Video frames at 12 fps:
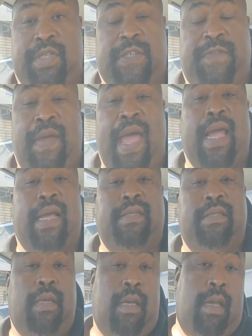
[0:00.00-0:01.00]
just
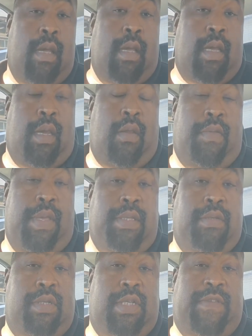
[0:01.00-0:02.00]
facts. You know,
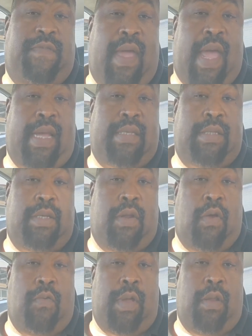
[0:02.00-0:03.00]
these are just facts. You
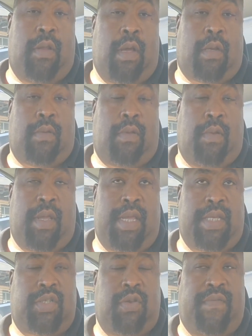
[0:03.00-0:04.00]
know, when you look through the
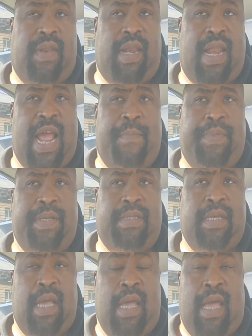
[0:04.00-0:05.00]
history of
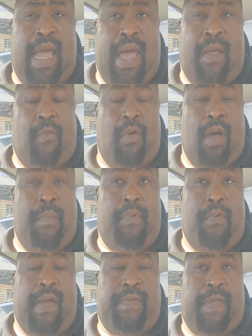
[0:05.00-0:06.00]
Indianapolis, at one
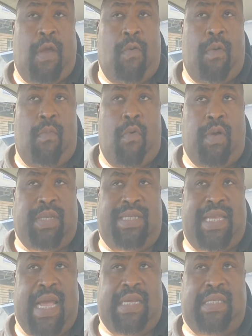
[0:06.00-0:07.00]
point there were more
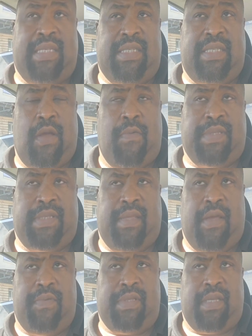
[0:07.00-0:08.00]
sections. There was a
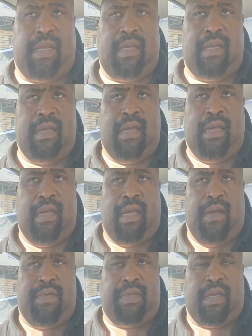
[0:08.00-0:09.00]
there was a
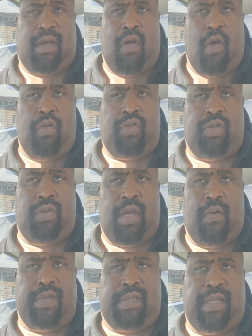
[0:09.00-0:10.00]
there was a culture.
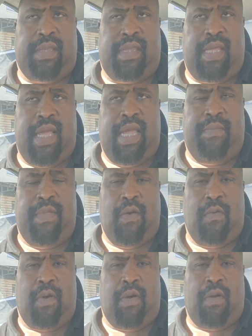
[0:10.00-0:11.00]
There was a theme. There
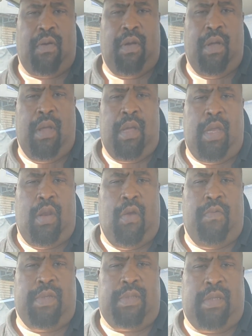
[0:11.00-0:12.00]
were you know
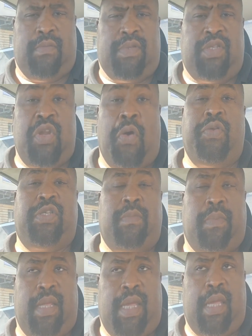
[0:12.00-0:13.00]
it was it was
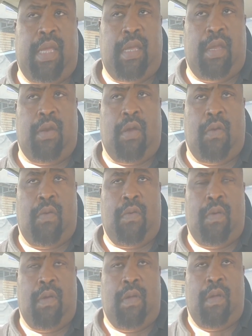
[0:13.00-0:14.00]
noticeably you know
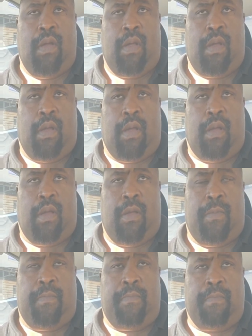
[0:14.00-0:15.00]

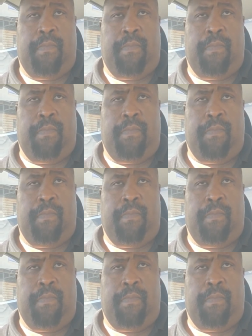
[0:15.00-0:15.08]
um,